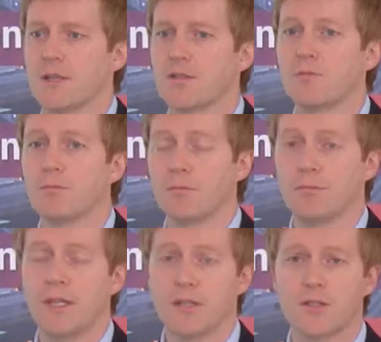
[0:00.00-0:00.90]
is to
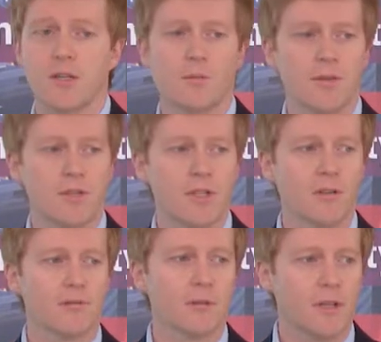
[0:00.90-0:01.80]
be a startup
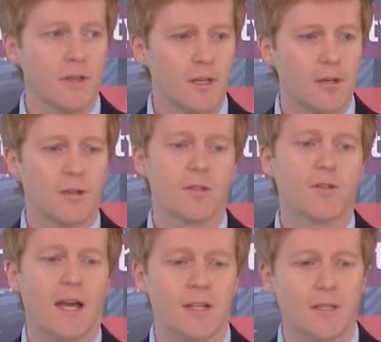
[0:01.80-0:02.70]
yourself. You can then
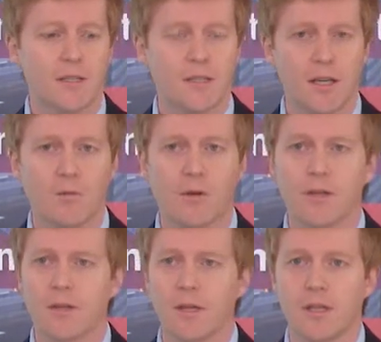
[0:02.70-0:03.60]
also access the
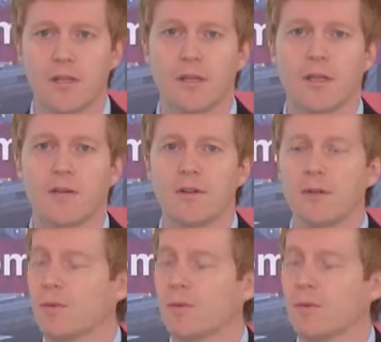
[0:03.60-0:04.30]
network in, in every